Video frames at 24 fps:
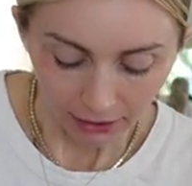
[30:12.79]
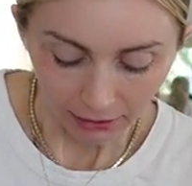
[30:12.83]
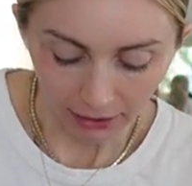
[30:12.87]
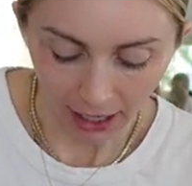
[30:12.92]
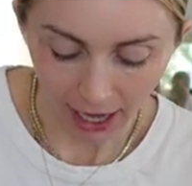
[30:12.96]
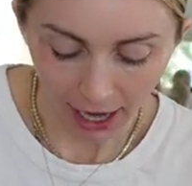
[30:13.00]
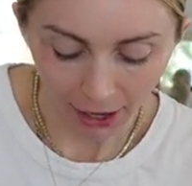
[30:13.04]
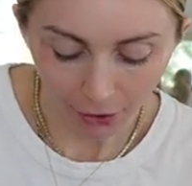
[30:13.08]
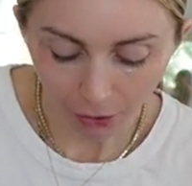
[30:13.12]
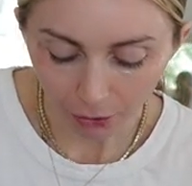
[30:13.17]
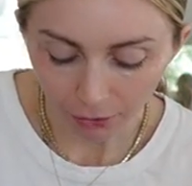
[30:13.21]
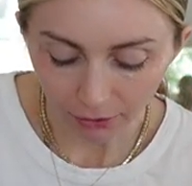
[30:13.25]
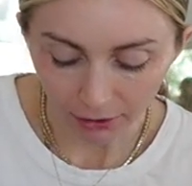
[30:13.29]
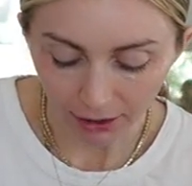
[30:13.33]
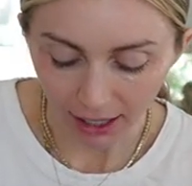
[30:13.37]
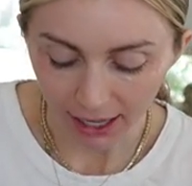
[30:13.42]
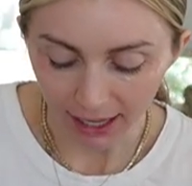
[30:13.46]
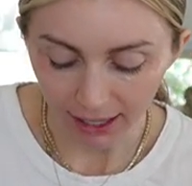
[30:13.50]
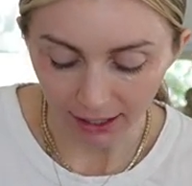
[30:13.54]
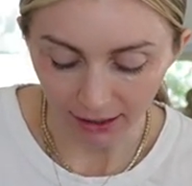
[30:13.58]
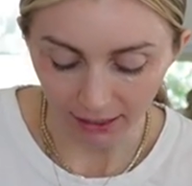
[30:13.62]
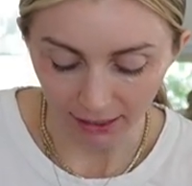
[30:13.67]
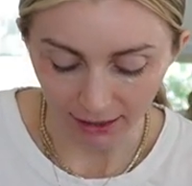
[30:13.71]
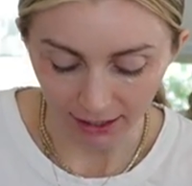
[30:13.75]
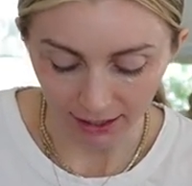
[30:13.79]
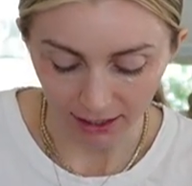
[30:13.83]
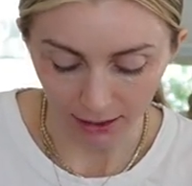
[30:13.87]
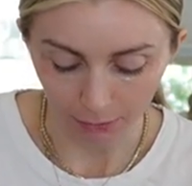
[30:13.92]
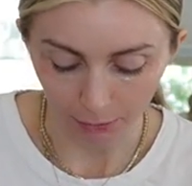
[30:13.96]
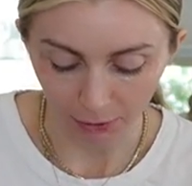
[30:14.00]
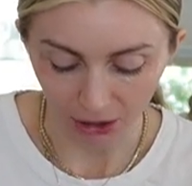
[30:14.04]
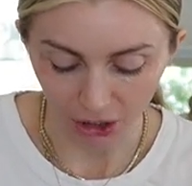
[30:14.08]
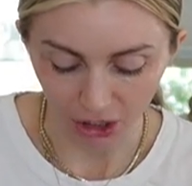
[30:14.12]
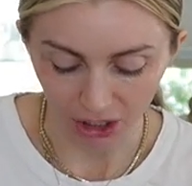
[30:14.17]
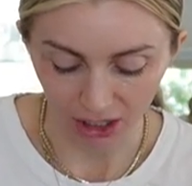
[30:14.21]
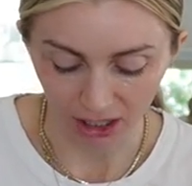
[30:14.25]
I don't like this
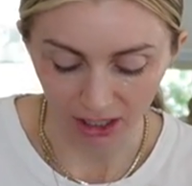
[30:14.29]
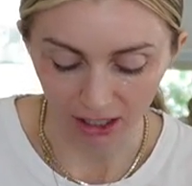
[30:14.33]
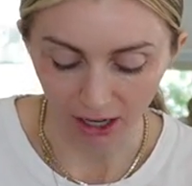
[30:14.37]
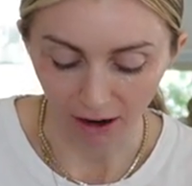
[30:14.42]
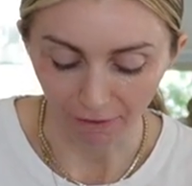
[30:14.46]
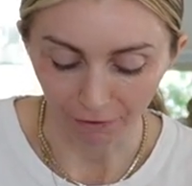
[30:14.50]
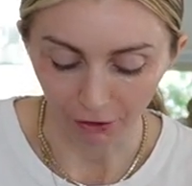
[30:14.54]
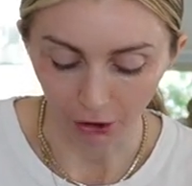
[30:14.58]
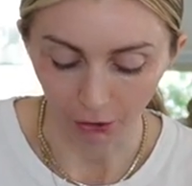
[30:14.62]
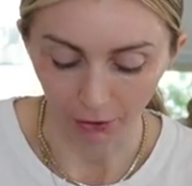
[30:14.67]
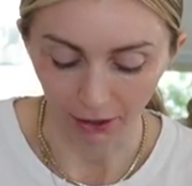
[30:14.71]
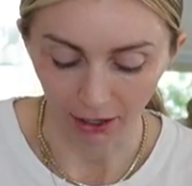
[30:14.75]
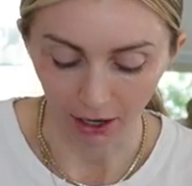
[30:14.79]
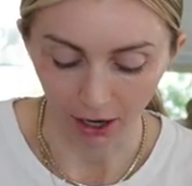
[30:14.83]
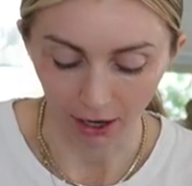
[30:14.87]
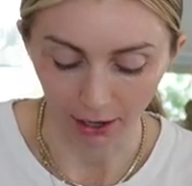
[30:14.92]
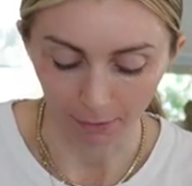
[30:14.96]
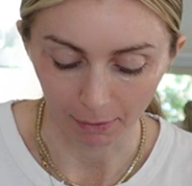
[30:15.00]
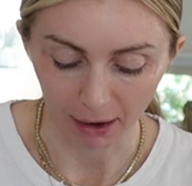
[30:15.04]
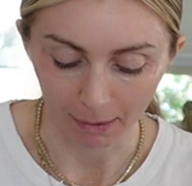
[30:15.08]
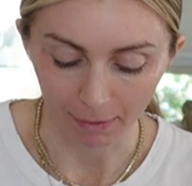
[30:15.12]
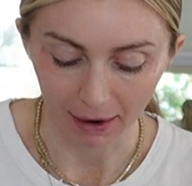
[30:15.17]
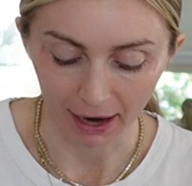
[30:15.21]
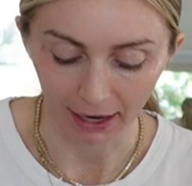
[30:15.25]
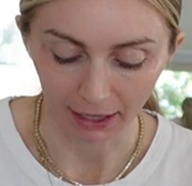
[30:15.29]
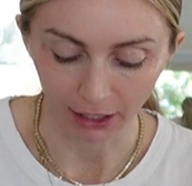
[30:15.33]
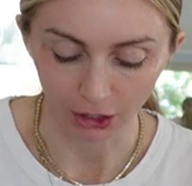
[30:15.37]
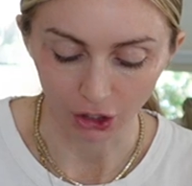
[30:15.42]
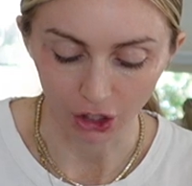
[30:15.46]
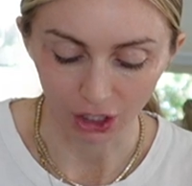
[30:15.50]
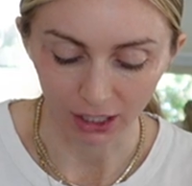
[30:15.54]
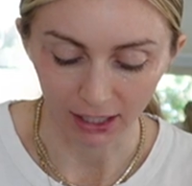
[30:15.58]
much stuff going on in my mac and cheese.